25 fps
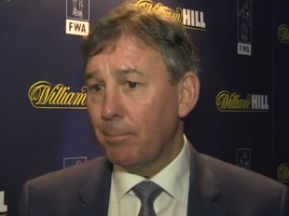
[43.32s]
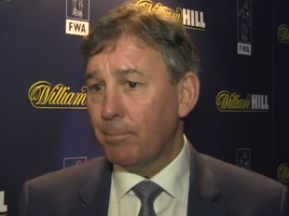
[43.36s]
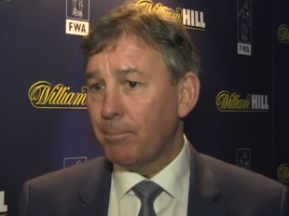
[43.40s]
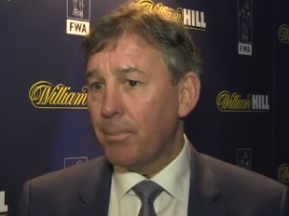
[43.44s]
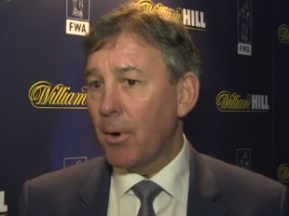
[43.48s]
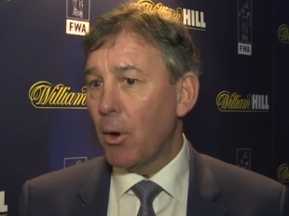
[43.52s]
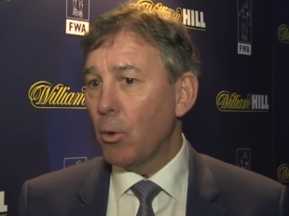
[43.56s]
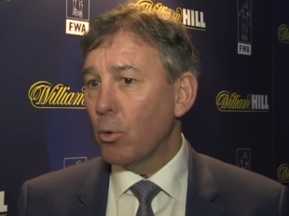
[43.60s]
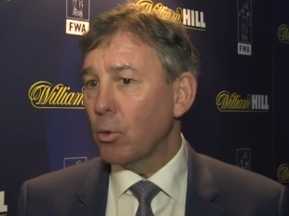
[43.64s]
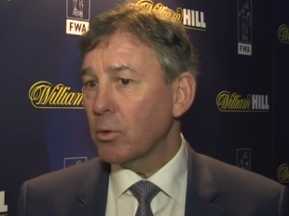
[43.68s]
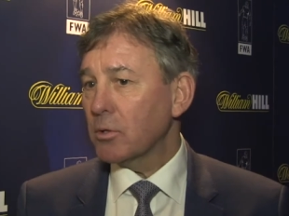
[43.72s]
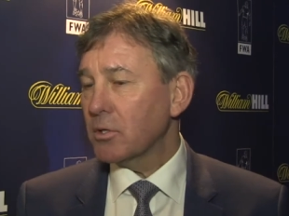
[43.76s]

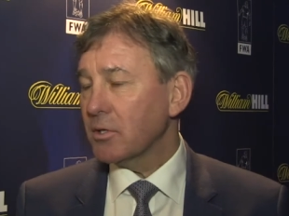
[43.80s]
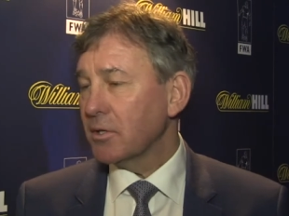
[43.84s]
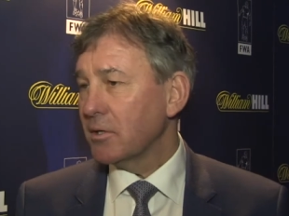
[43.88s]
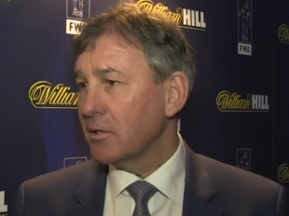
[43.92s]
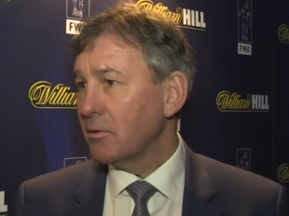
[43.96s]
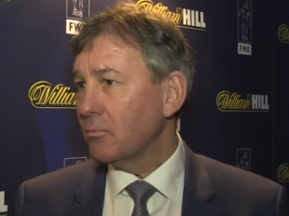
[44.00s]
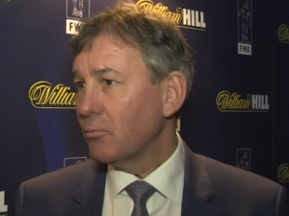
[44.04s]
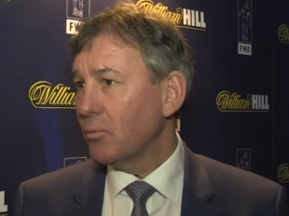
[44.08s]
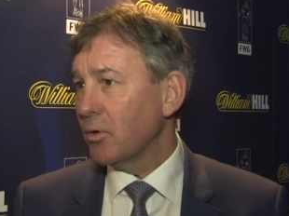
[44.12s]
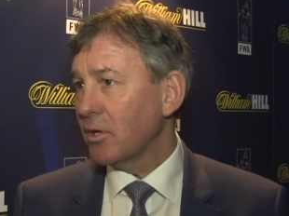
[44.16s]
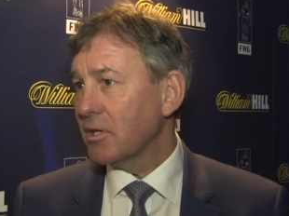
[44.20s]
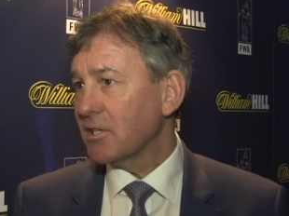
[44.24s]

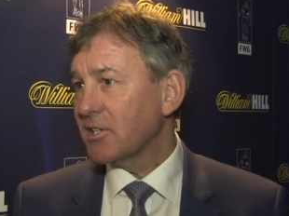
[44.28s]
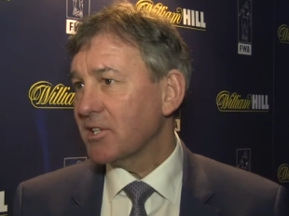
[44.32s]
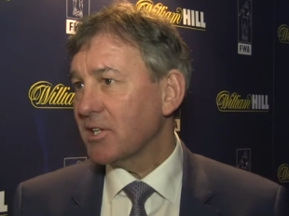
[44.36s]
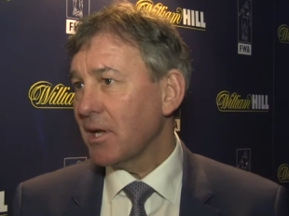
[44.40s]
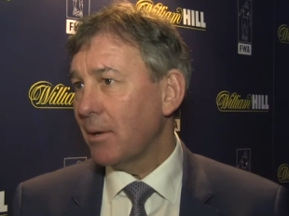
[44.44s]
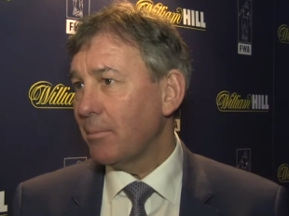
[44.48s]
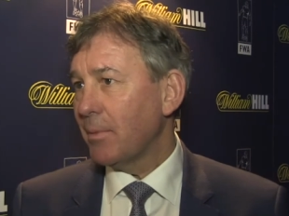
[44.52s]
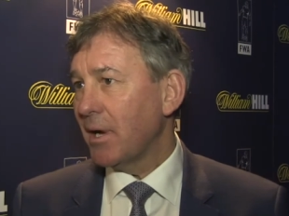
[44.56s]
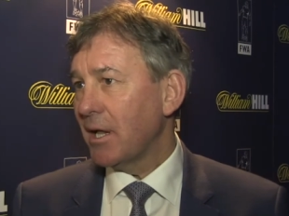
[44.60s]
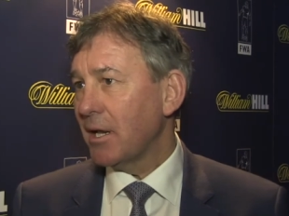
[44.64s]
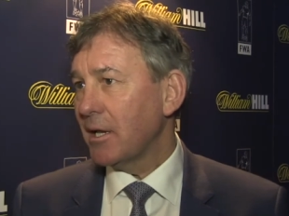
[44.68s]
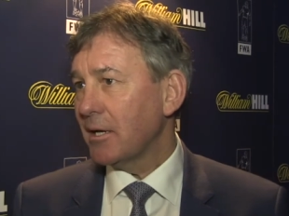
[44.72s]
Bolton with
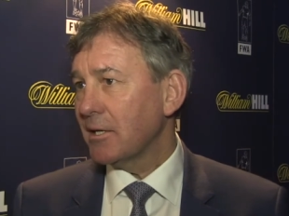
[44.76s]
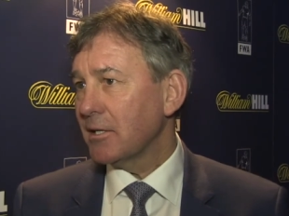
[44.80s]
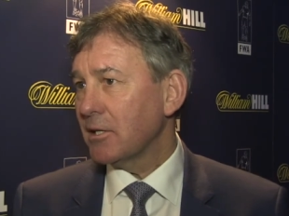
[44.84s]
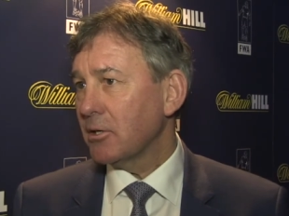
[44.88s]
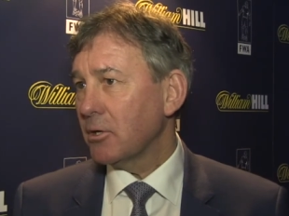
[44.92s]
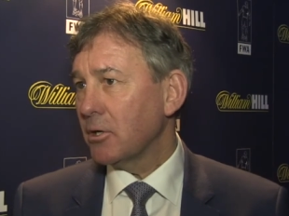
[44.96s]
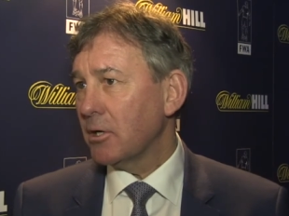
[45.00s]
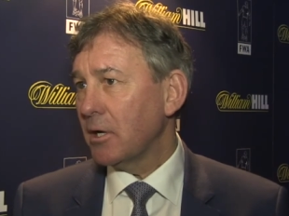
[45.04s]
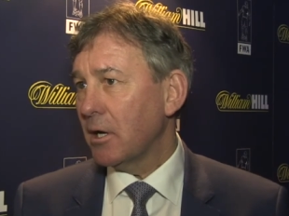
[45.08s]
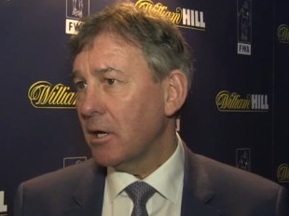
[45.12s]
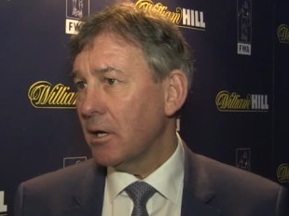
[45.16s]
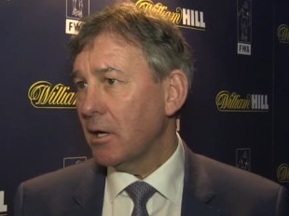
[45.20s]
Sam
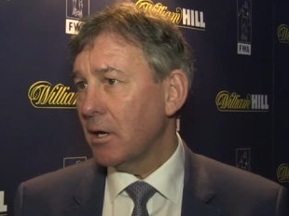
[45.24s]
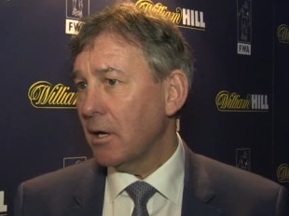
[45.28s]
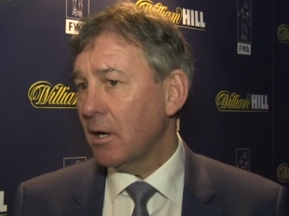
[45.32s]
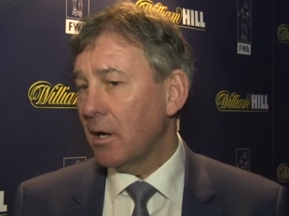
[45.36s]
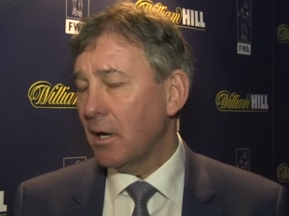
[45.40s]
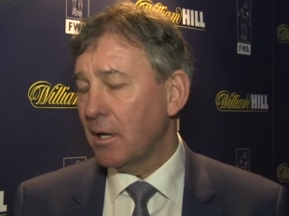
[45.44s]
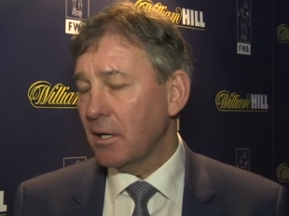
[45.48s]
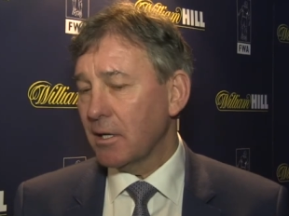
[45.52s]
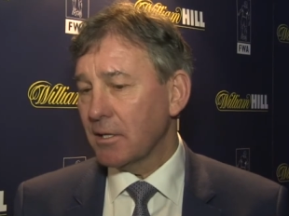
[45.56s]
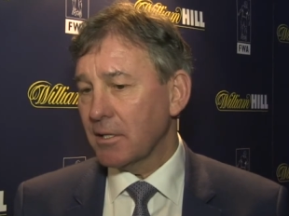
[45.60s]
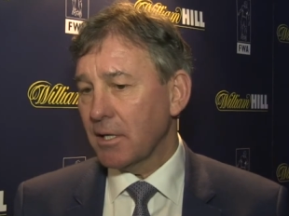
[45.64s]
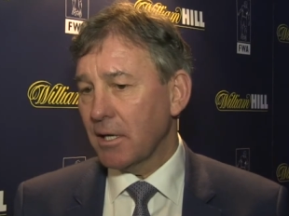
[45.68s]

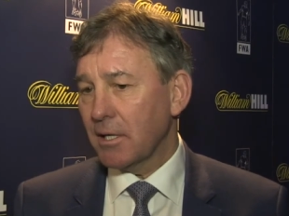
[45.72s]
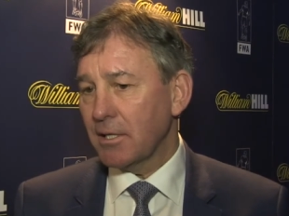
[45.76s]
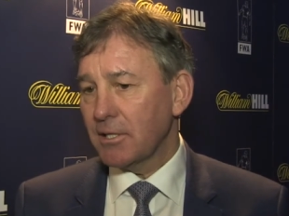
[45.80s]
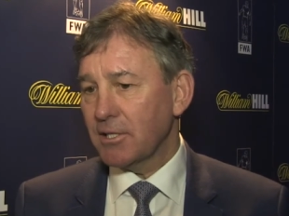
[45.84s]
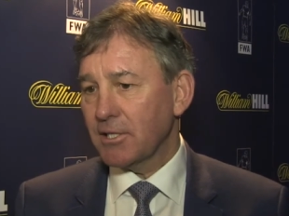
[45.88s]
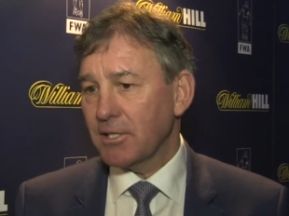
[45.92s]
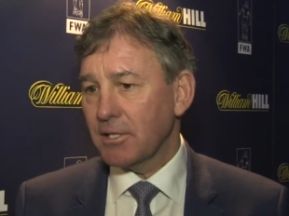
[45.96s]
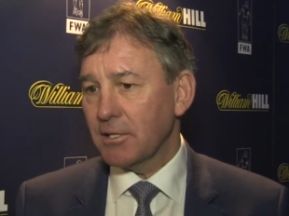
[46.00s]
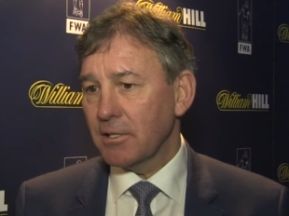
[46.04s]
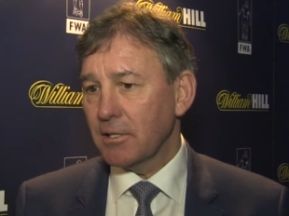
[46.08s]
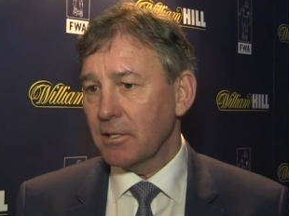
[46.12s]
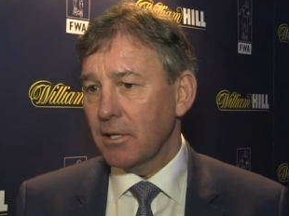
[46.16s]

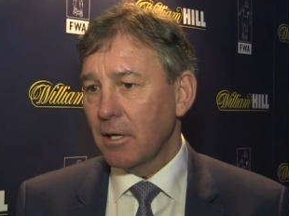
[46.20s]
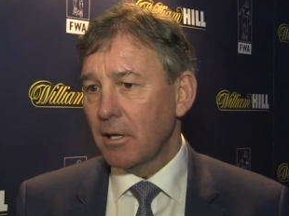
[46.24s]
Allardyce.